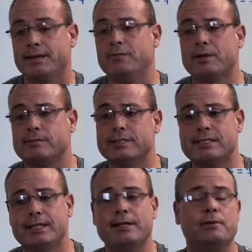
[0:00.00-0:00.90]
they probably
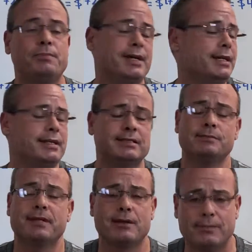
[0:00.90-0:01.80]
said, here, pay
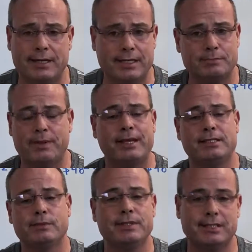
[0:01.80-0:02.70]
this amount of money and pay
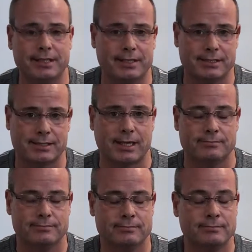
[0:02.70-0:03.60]
it till we tell you to stop.